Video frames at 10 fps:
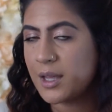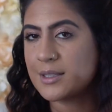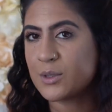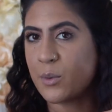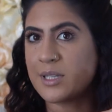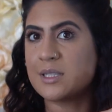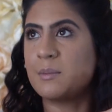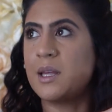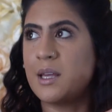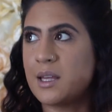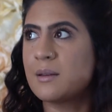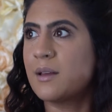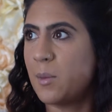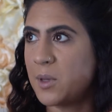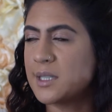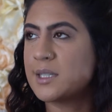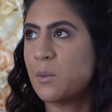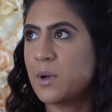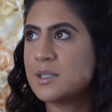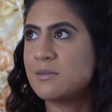is going to be a place I
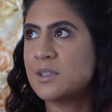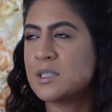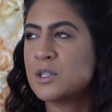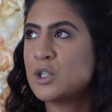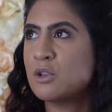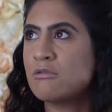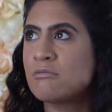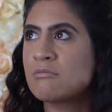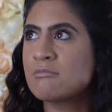want to visit soon.